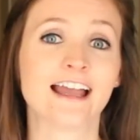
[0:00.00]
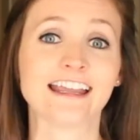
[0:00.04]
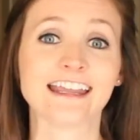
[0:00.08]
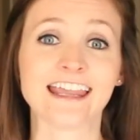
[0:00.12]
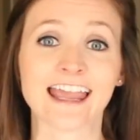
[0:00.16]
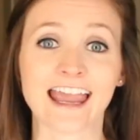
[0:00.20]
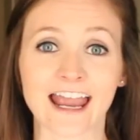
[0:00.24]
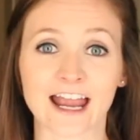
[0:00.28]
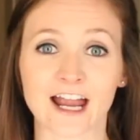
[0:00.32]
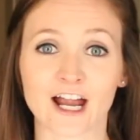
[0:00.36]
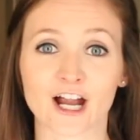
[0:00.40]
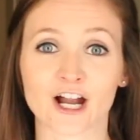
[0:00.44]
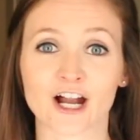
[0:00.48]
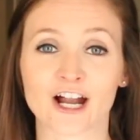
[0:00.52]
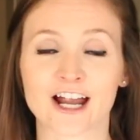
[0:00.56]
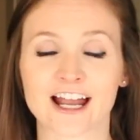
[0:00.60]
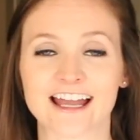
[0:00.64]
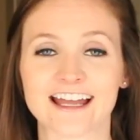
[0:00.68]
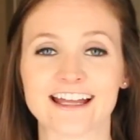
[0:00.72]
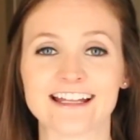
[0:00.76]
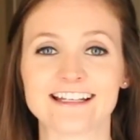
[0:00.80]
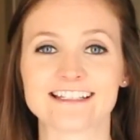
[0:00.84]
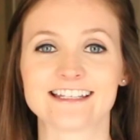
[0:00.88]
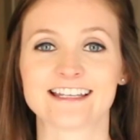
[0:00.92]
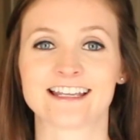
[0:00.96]

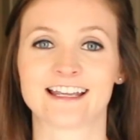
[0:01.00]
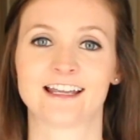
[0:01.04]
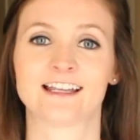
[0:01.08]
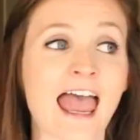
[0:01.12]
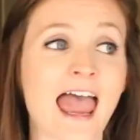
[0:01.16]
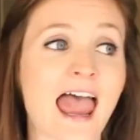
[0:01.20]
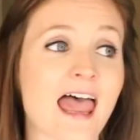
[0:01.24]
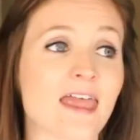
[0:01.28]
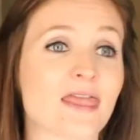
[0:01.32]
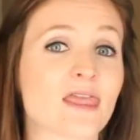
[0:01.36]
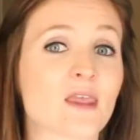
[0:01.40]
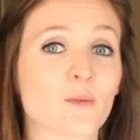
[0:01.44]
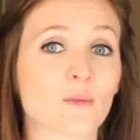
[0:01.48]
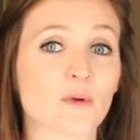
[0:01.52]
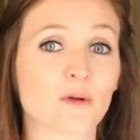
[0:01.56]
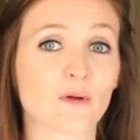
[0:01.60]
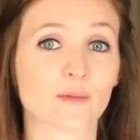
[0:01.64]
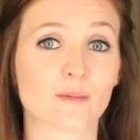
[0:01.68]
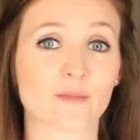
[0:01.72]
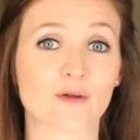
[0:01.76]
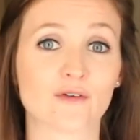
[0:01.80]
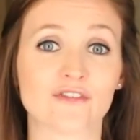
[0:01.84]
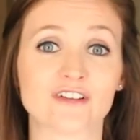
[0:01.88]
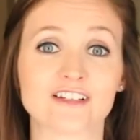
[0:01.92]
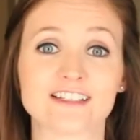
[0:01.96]
carrot. And then we'll
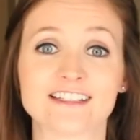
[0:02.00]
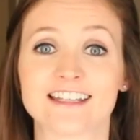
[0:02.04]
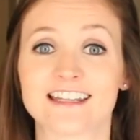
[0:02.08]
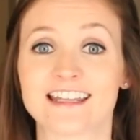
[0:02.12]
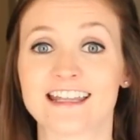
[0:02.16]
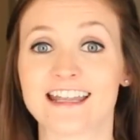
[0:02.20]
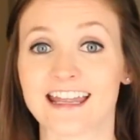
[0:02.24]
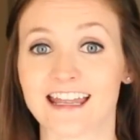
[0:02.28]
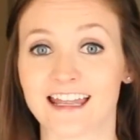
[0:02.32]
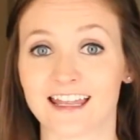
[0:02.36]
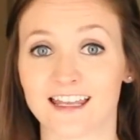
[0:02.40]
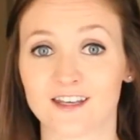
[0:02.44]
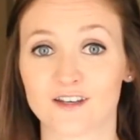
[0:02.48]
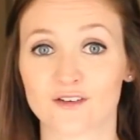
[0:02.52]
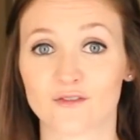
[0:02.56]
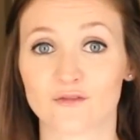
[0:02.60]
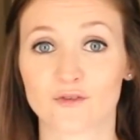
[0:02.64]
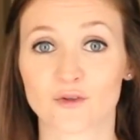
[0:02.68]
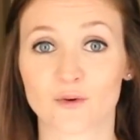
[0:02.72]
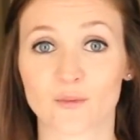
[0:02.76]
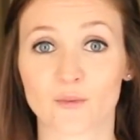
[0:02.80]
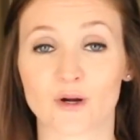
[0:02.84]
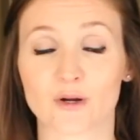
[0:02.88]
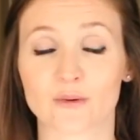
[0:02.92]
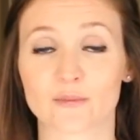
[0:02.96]
move it to the end of
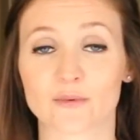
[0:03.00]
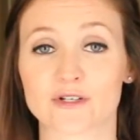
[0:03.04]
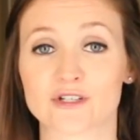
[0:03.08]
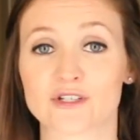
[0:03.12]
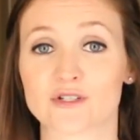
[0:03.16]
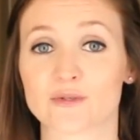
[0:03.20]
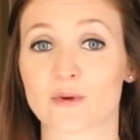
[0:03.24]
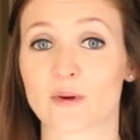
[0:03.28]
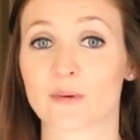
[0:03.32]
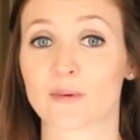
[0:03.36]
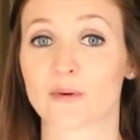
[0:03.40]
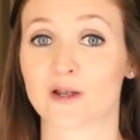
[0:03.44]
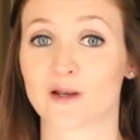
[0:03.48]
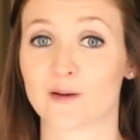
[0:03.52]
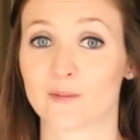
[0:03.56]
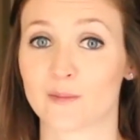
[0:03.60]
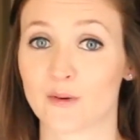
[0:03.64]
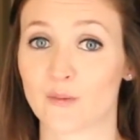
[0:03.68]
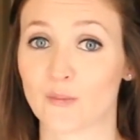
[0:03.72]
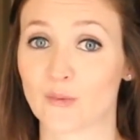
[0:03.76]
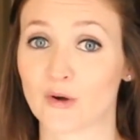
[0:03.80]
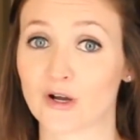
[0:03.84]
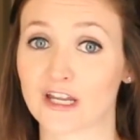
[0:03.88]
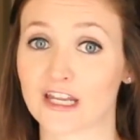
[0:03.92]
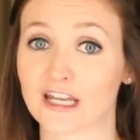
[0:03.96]
the word, which is where we're going to be
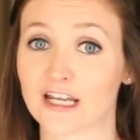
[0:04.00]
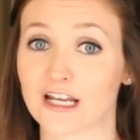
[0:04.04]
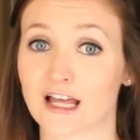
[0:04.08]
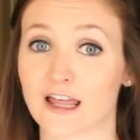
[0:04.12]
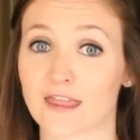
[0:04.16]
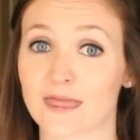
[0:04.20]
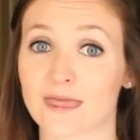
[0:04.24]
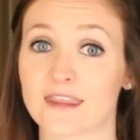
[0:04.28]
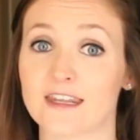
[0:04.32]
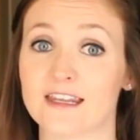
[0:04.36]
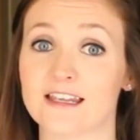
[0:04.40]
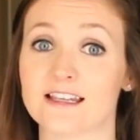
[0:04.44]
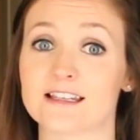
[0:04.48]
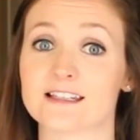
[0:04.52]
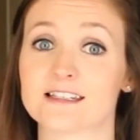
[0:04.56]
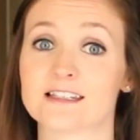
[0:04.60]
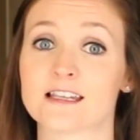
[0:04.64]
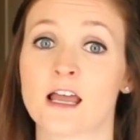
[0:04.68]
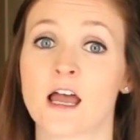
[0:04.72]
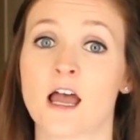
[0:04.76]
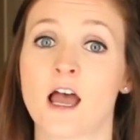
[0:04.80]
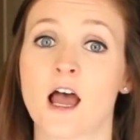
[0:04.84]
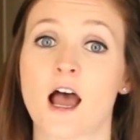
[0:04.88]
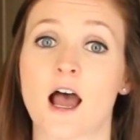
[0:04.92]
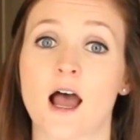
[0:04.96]
working on these
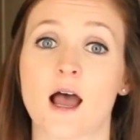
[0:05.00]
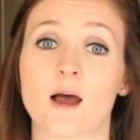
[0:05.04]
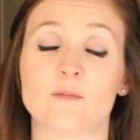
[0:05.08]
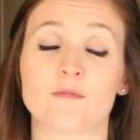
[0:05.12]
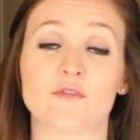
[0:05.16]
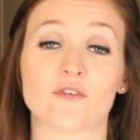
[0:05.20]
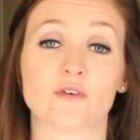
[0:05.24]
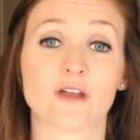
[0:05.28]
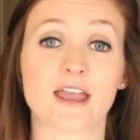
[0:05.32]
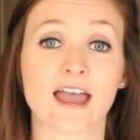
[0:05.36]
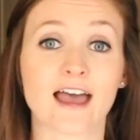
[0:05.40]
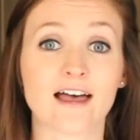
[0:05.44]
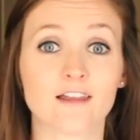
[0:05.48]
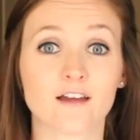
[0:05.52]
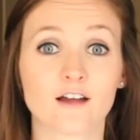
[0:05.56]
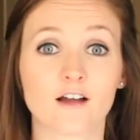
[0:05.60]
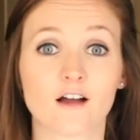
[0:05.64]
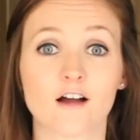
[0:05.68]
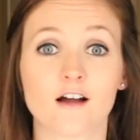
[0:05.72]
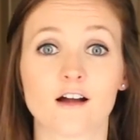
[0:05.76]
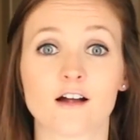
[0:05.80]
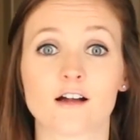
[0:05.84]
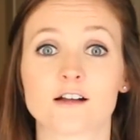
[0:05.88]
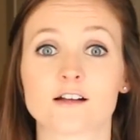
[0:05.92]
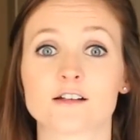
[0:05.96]
vocalic
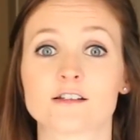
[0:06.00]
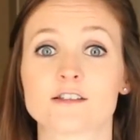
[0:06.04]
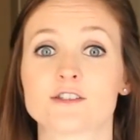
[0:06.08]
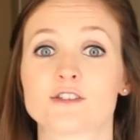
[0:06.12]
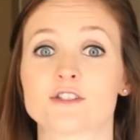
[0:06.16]
R's.